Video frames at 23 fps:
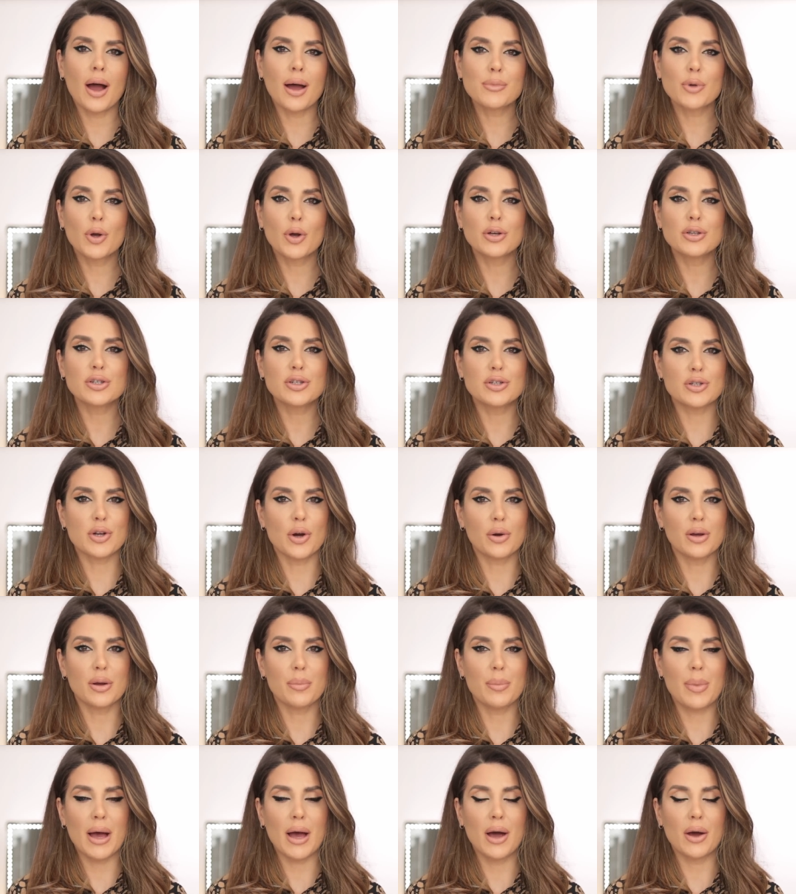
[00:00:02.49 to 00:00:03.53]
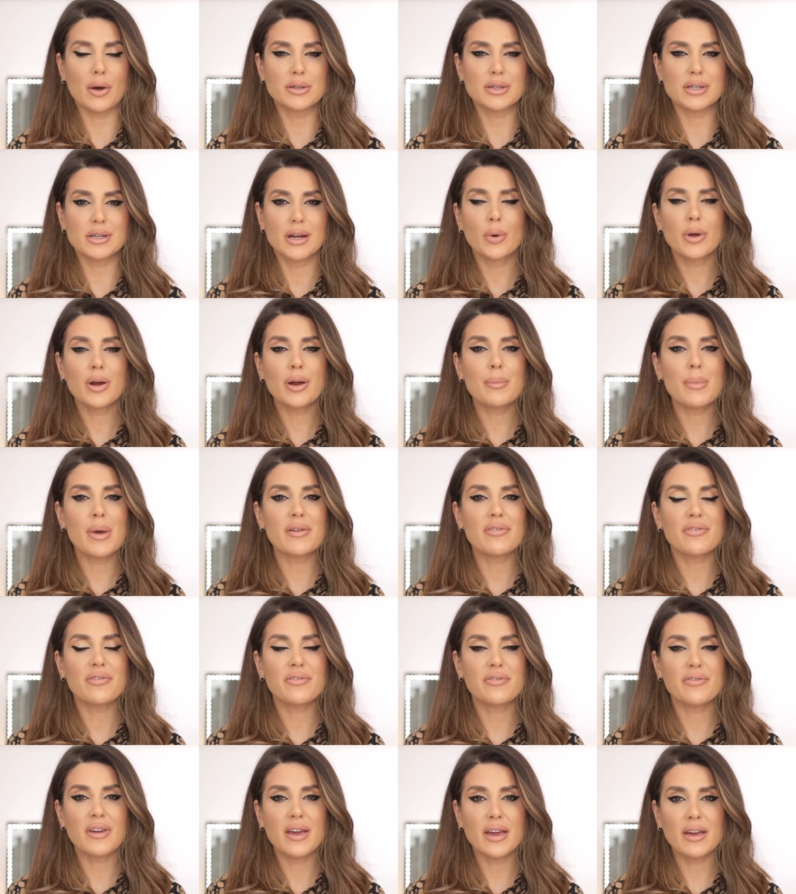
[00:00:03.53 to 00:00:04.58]
I'm going to talk about what are my
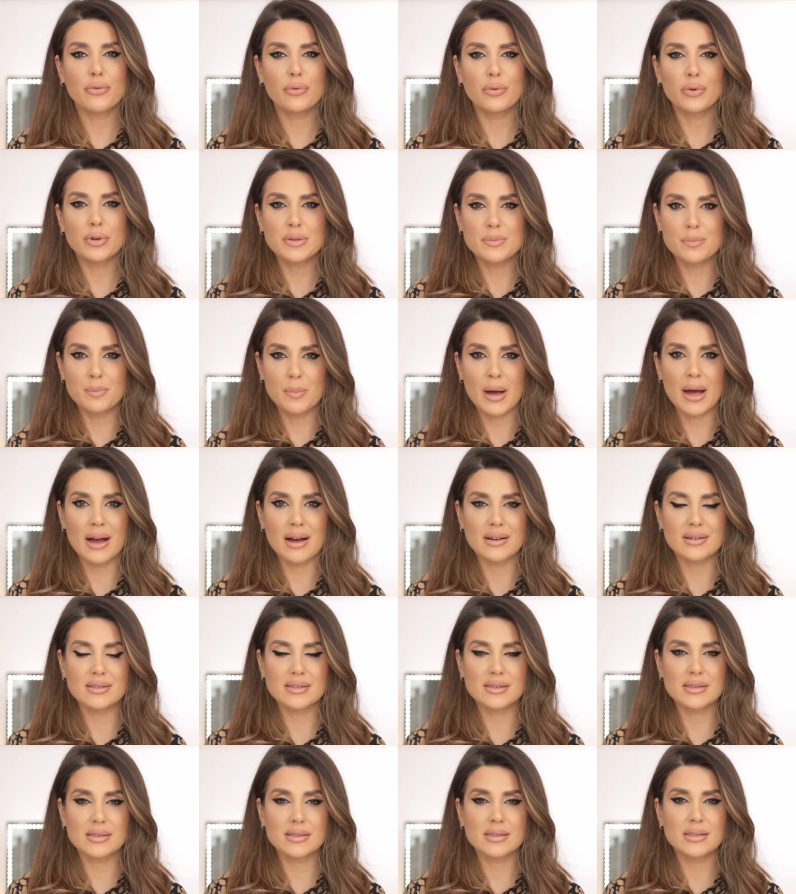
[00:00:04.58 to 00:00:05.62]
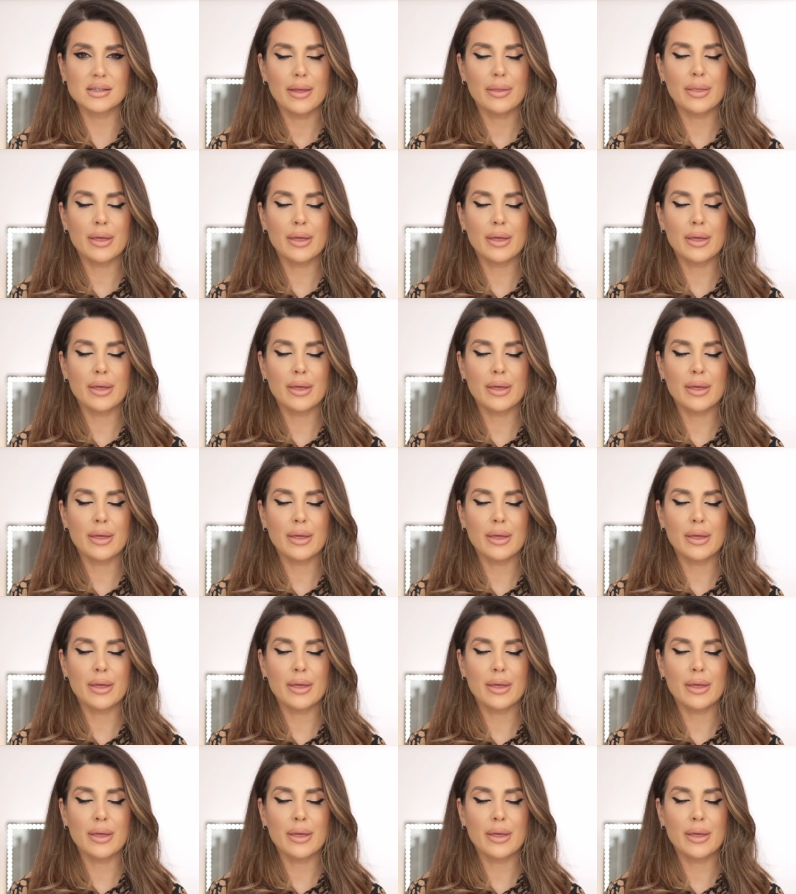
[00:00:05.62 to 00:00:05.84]
favorite masks